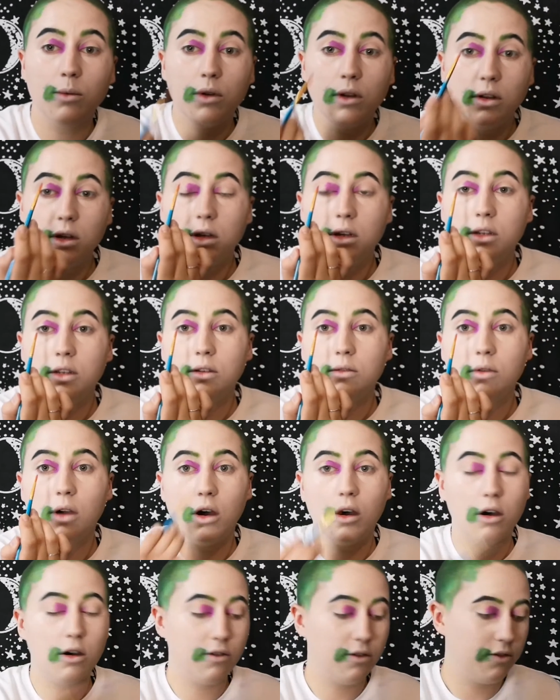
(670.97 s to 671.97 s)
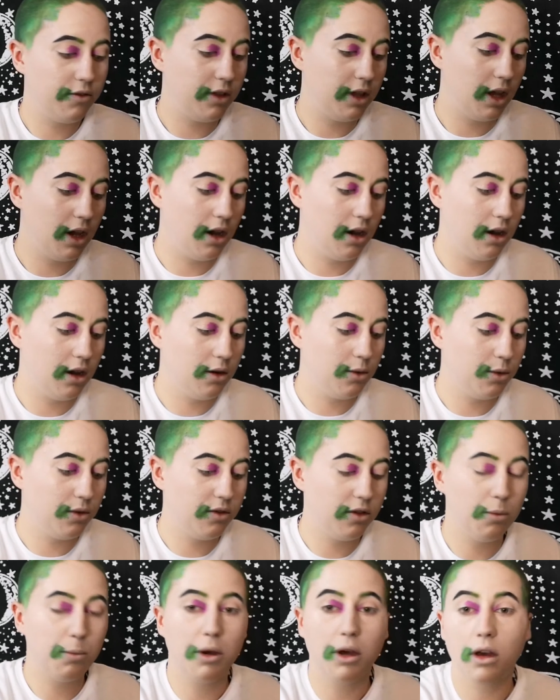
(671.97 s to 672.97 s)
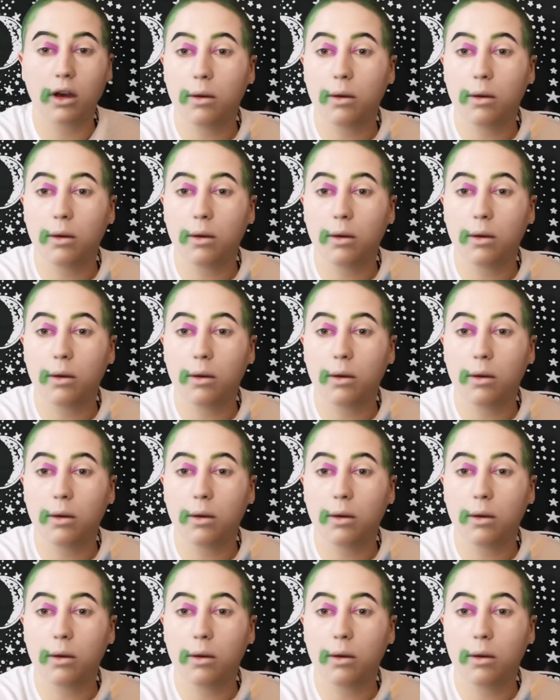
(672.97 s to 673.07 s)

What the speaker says: and we're only going to do half of the eye with the